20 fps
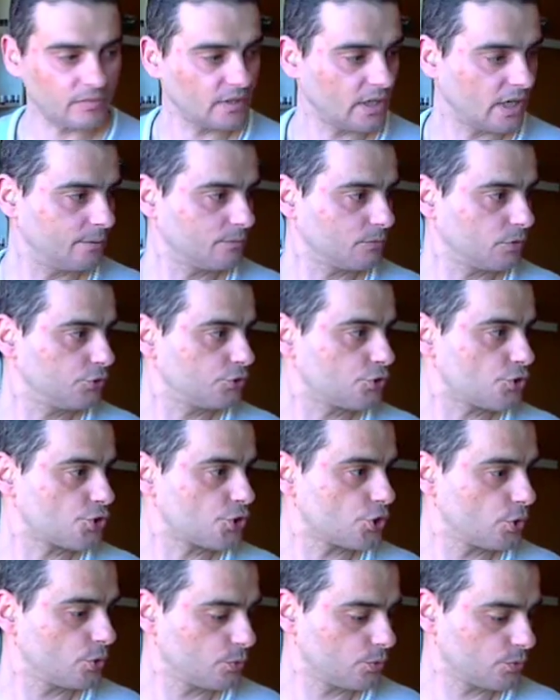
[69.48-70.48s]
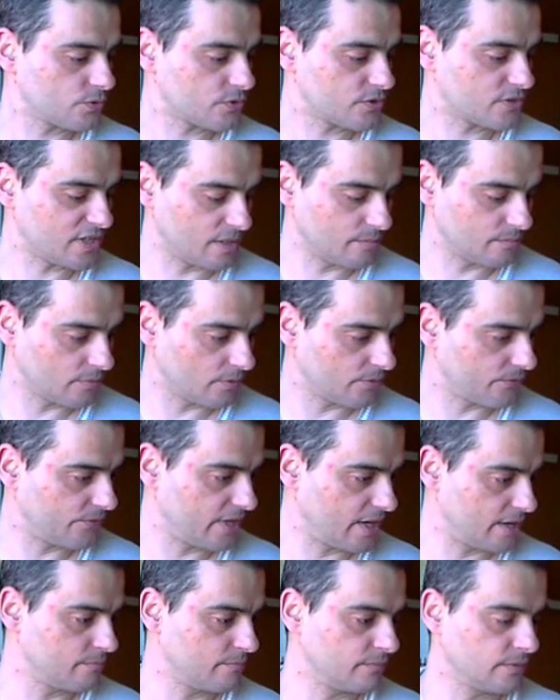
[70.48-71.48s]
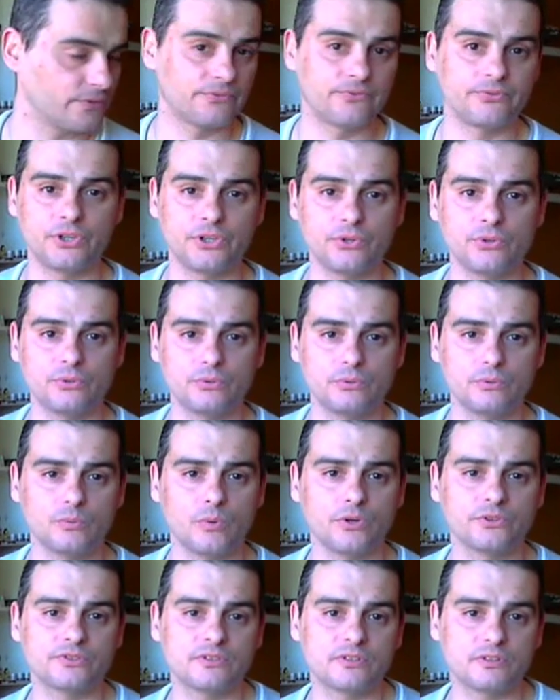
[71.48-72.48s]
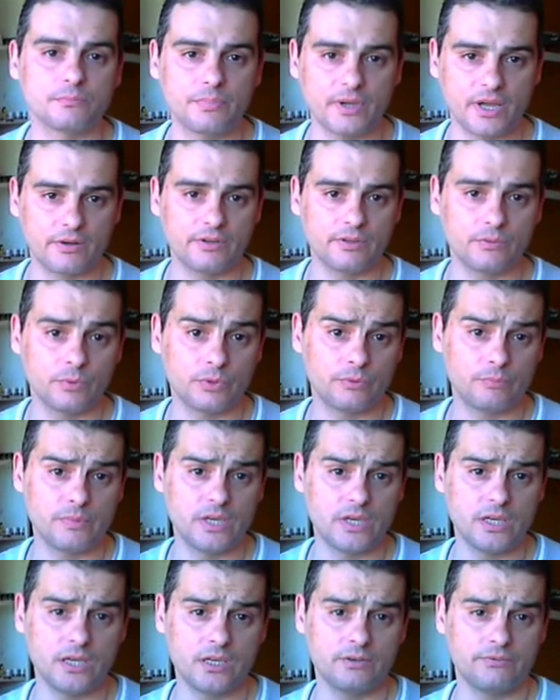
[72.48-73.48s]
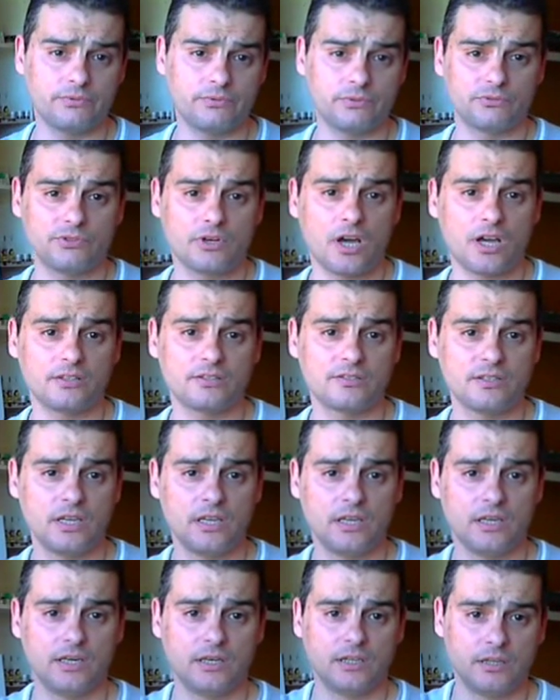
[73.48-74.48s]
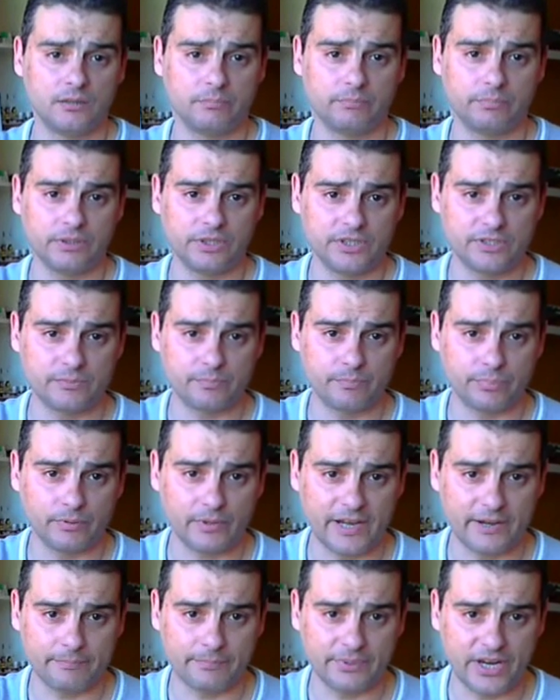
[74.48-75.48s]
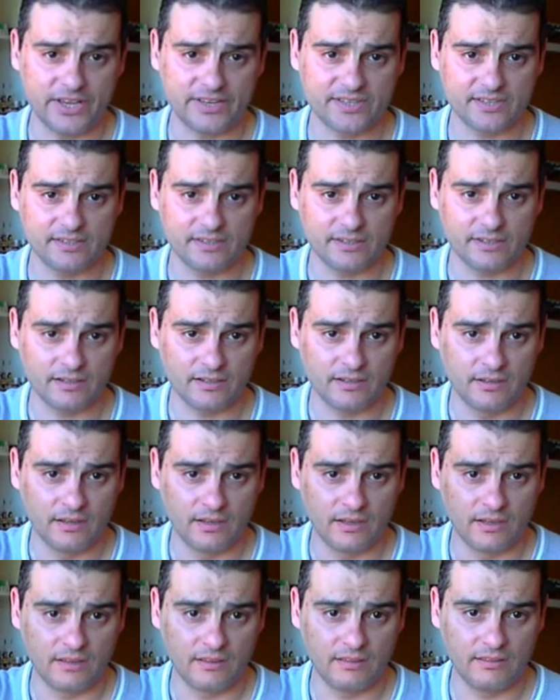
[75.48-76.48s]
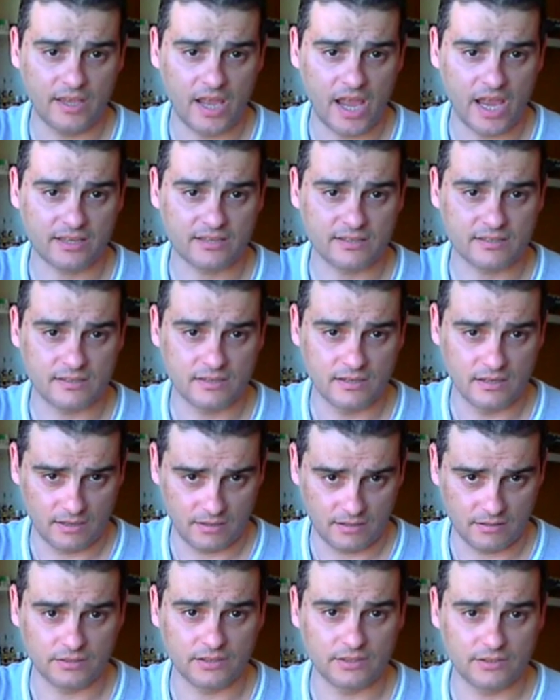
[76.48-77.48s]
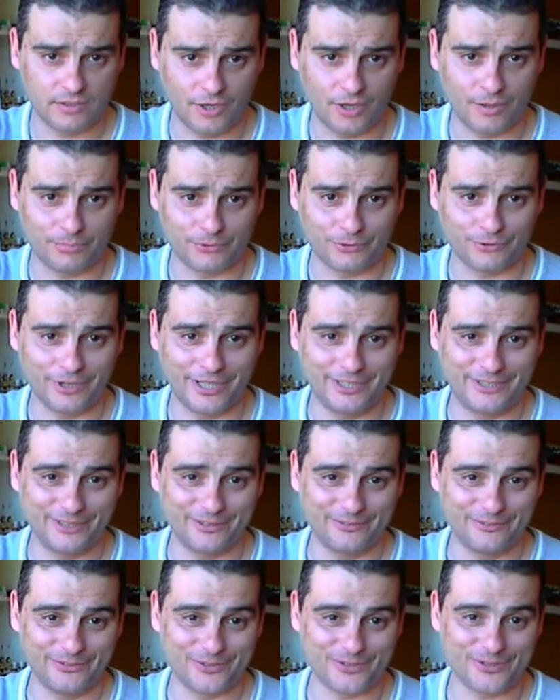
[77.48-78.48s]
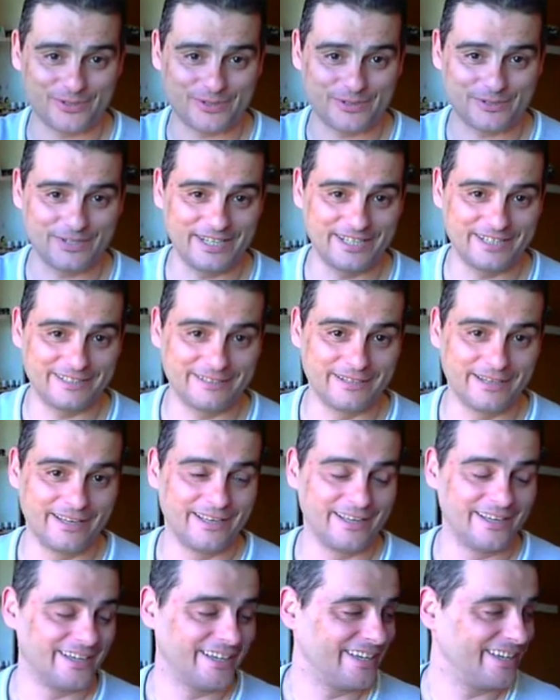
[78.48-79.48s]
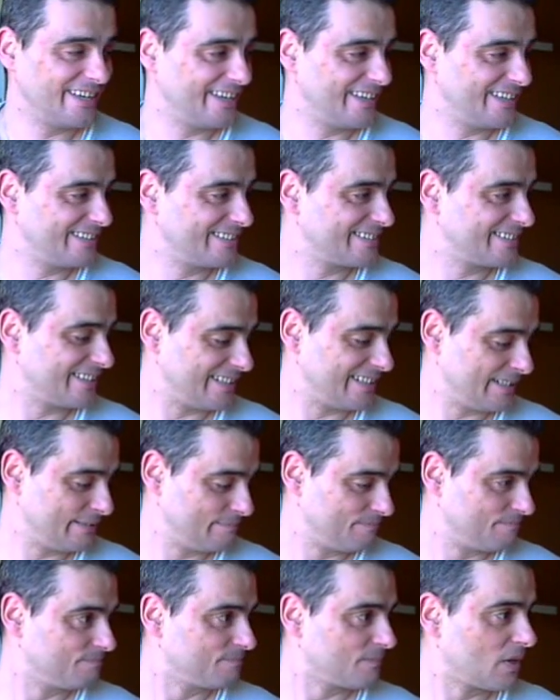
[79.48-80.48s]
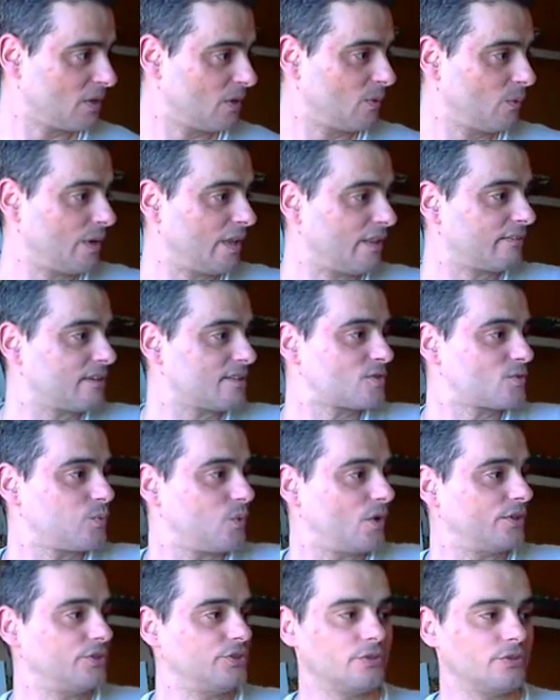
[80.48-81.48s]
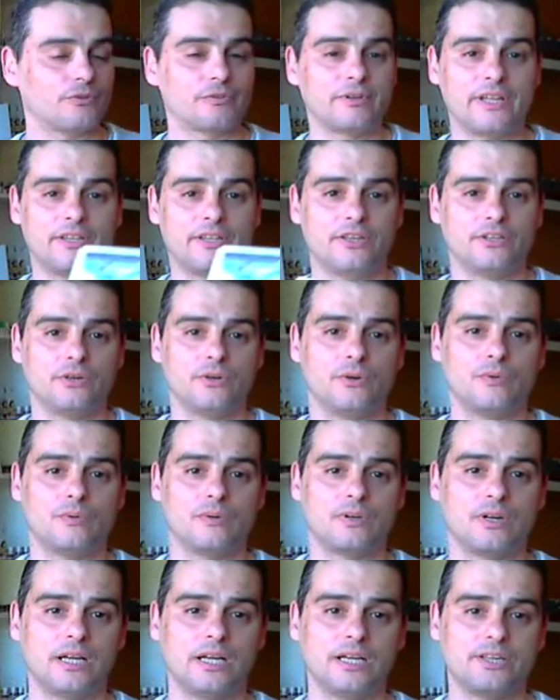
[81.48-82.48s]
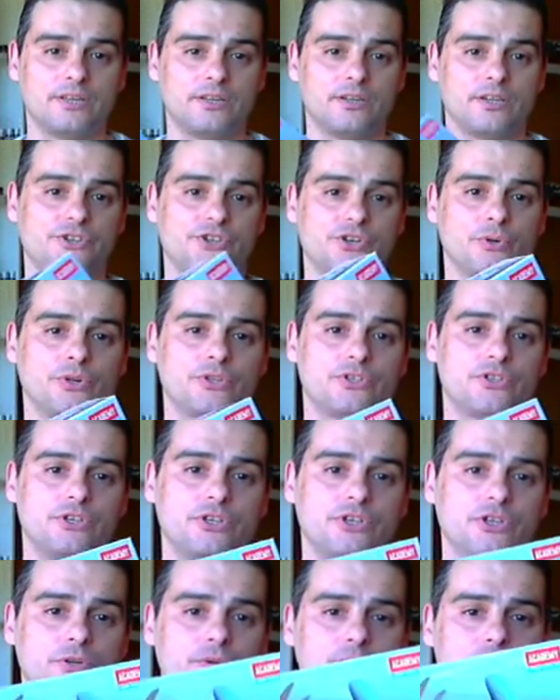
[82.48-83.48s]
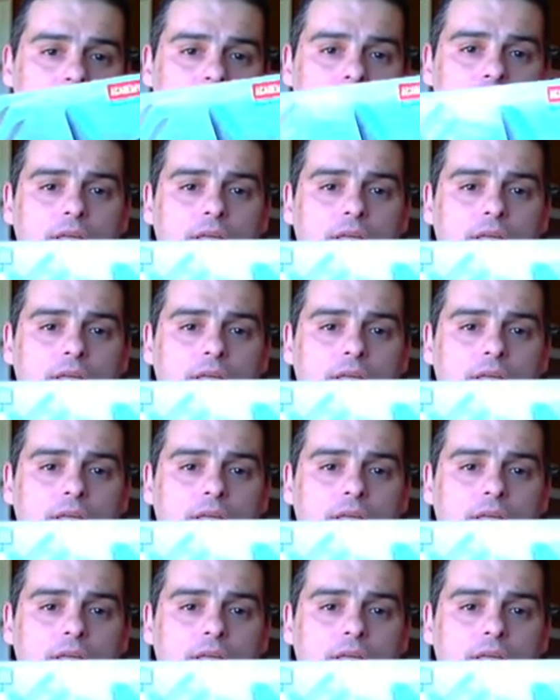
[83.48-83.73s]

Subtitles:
I'm going to show some of them if you want to bear it with me. If you're not, please press the X on the top right of your screen. And well, this one you already know. I show it to you.